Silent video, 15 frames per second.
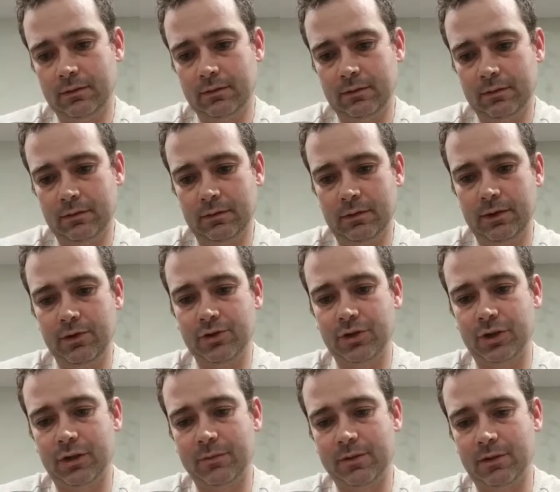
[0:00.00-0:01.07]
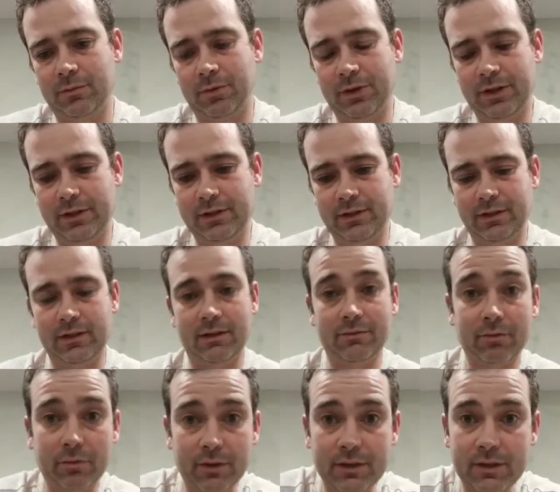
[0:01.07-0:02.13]
Usually comes out pretty easy, except for when
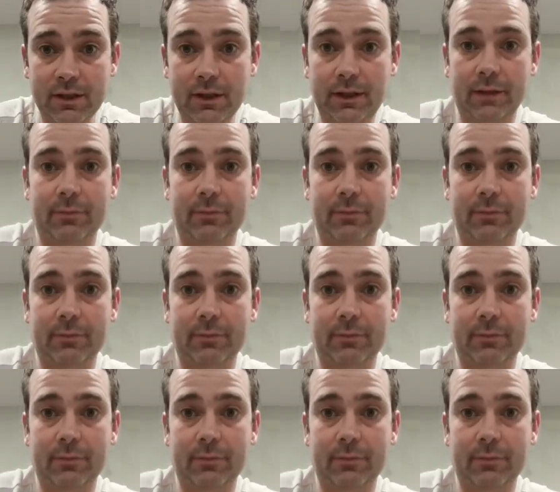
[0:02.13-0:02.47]
it's on camera.